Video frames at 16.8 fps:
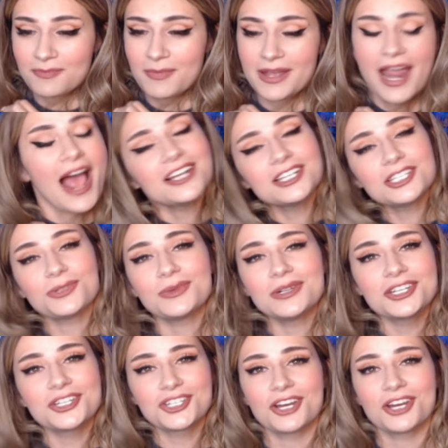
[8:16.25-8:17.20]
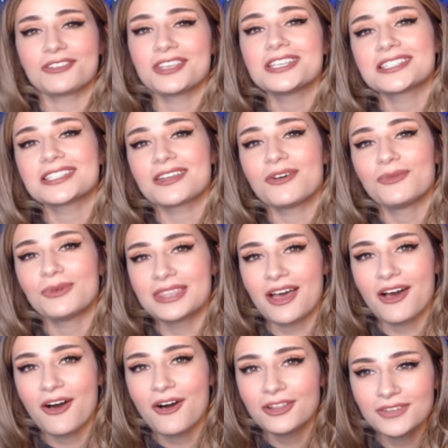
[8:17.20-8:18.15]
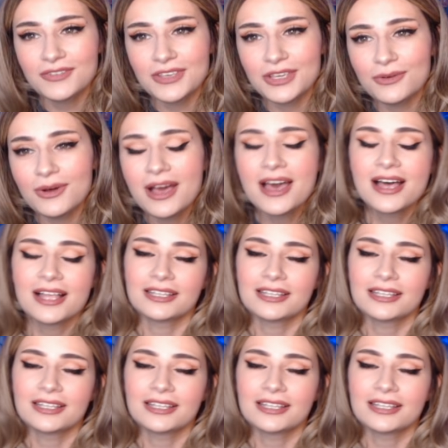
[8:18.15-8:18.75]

but I just wanted to share this with all of you.